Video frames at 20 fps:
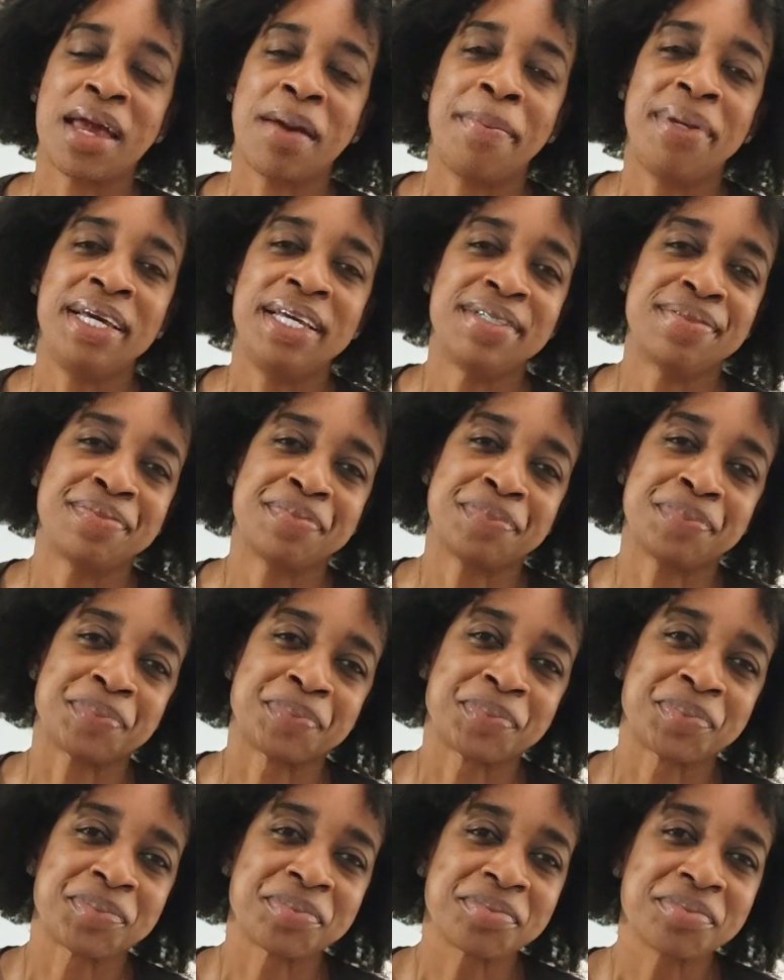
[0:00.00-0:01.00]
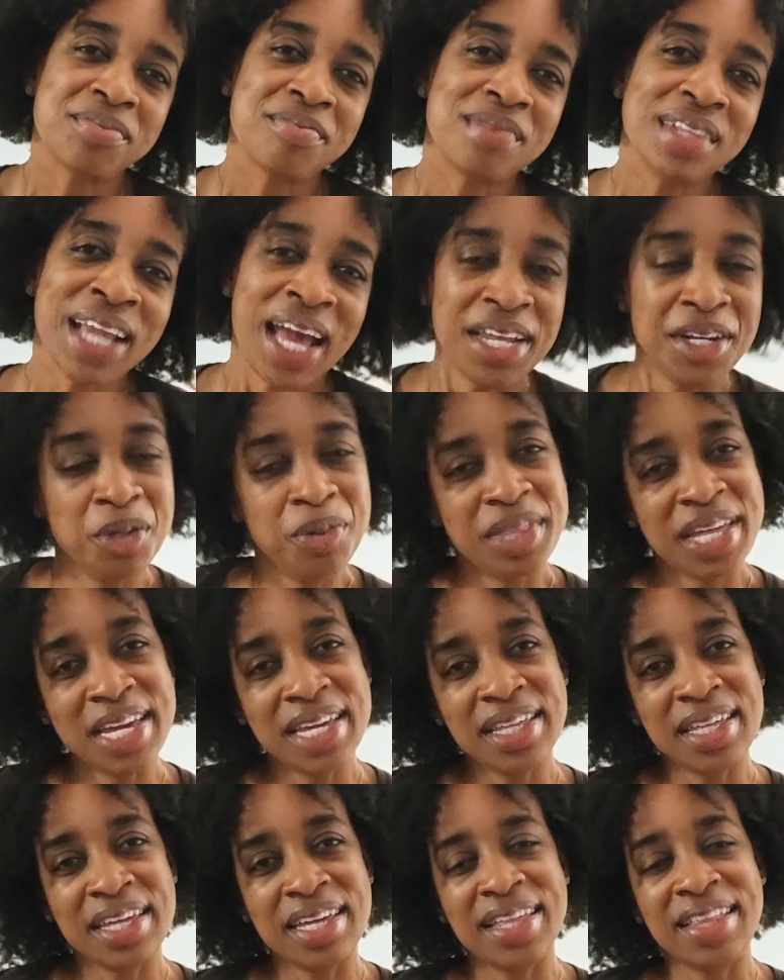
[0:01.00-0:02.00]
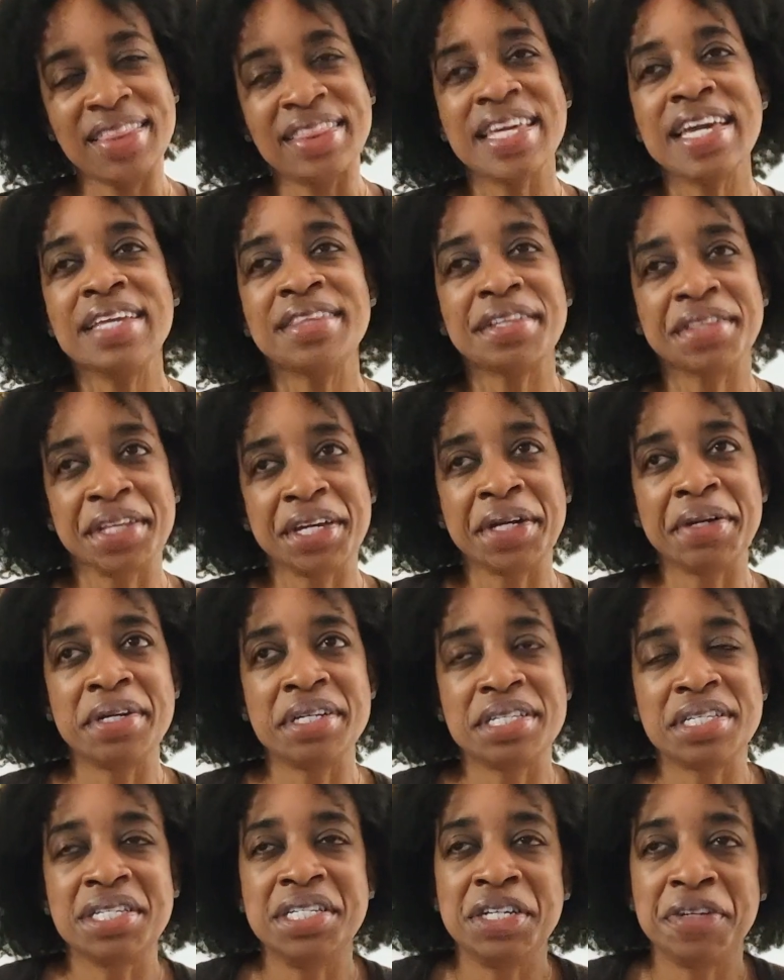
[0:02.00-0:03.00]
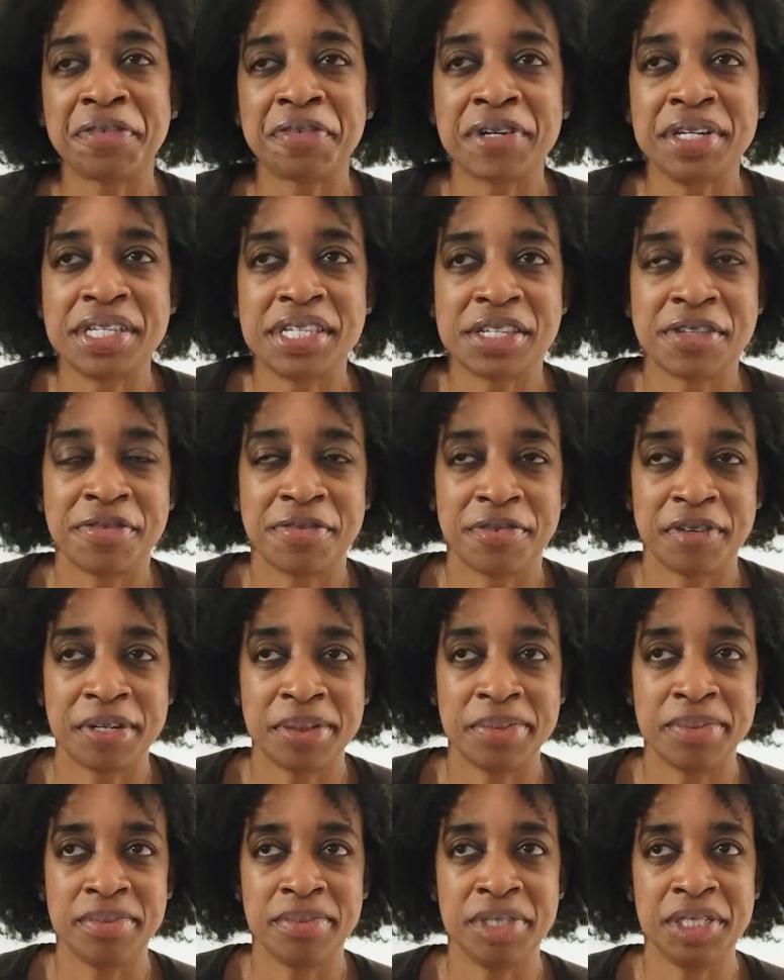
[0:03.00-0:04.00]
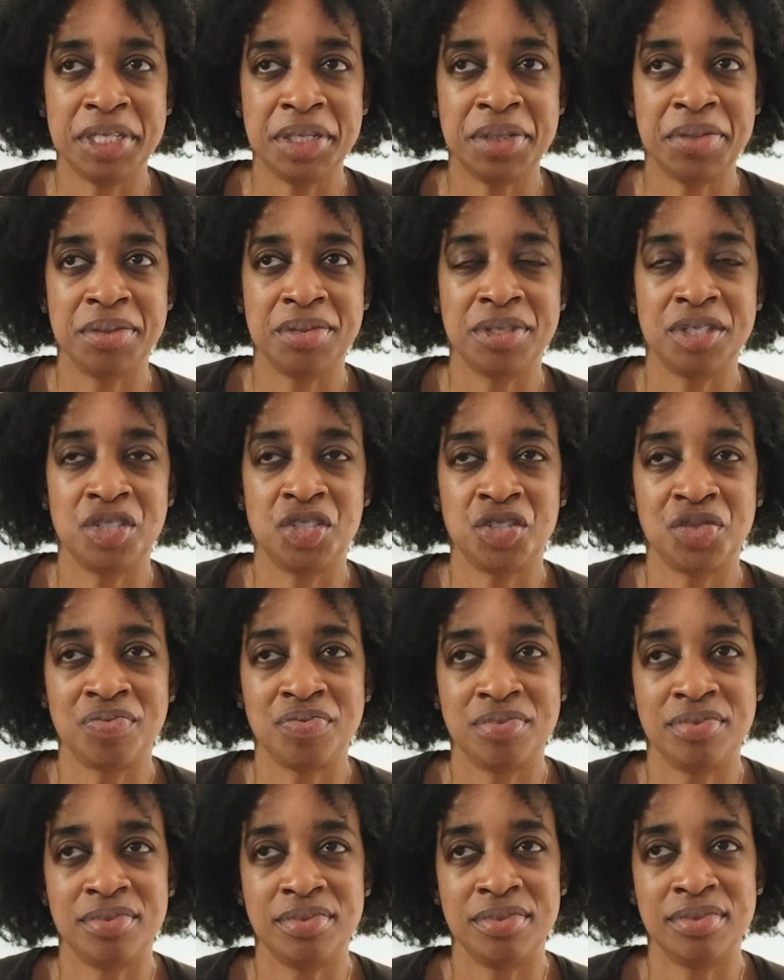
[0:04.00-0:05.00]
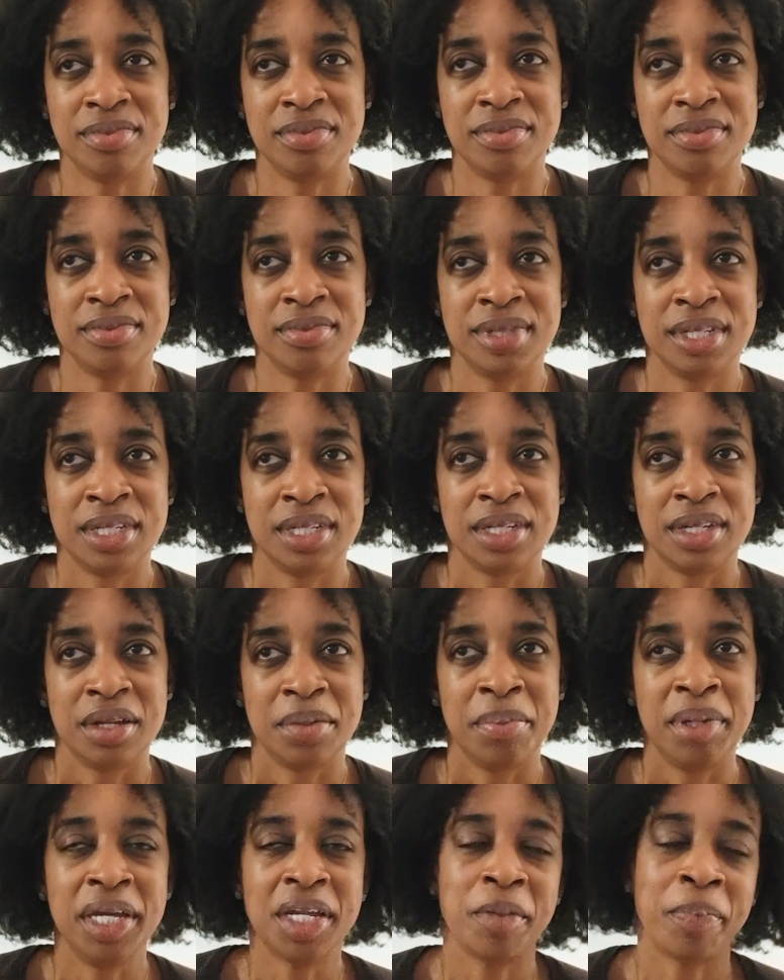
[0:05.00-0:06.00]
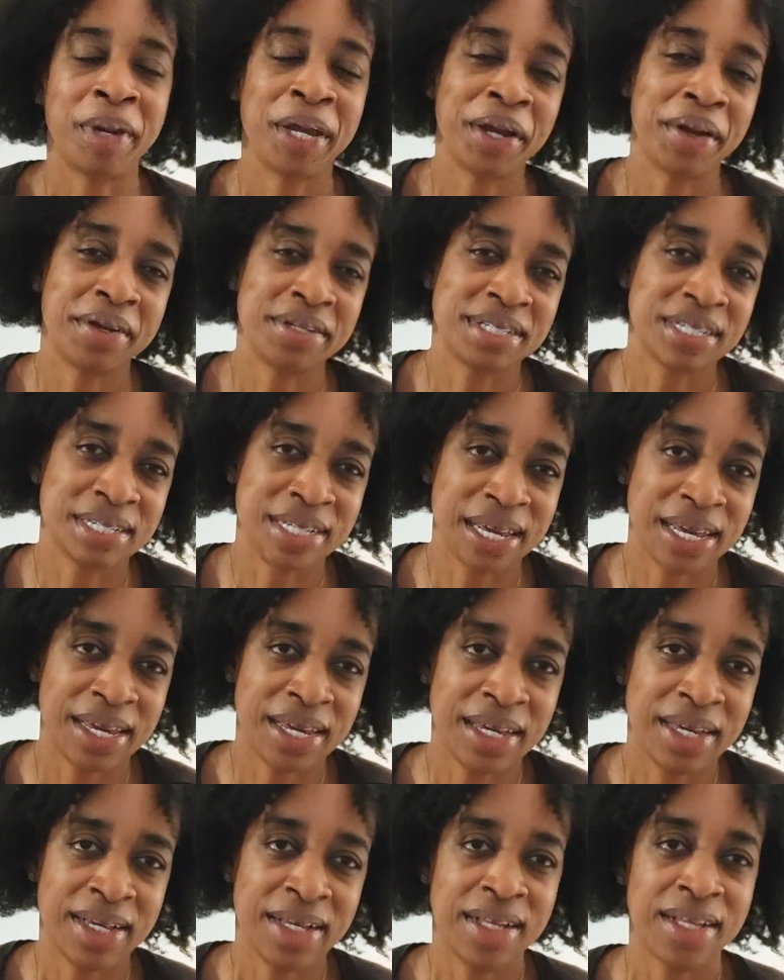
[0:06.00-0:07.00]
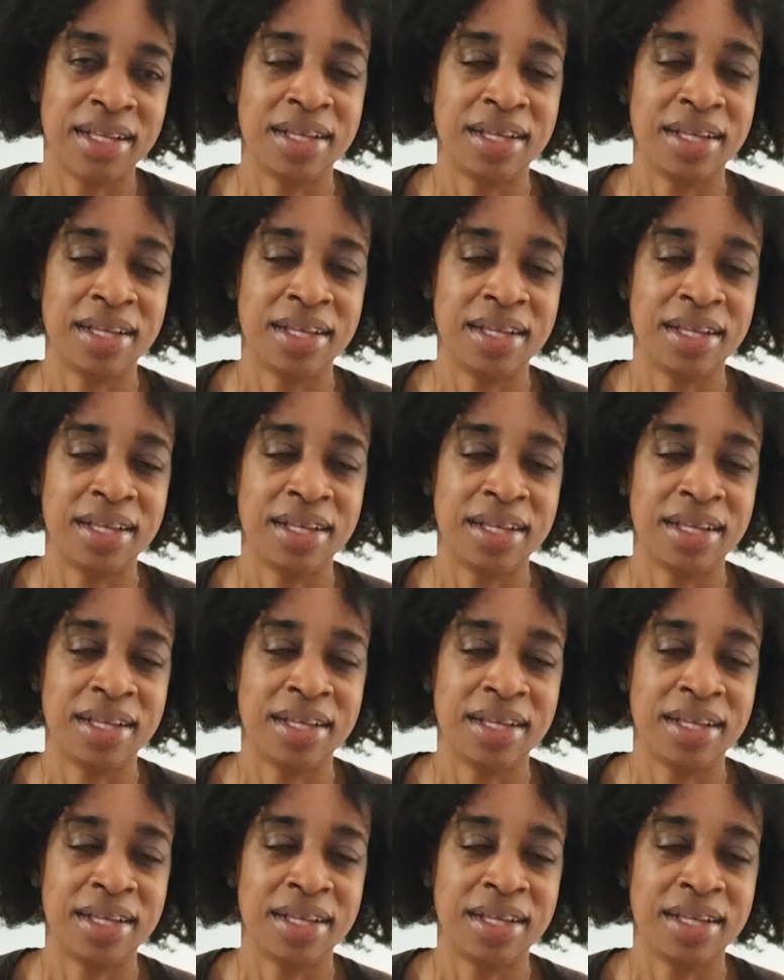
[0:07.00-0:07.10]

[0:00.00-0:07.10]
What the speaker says: But I do think that there is a difference from, you know, being a parent today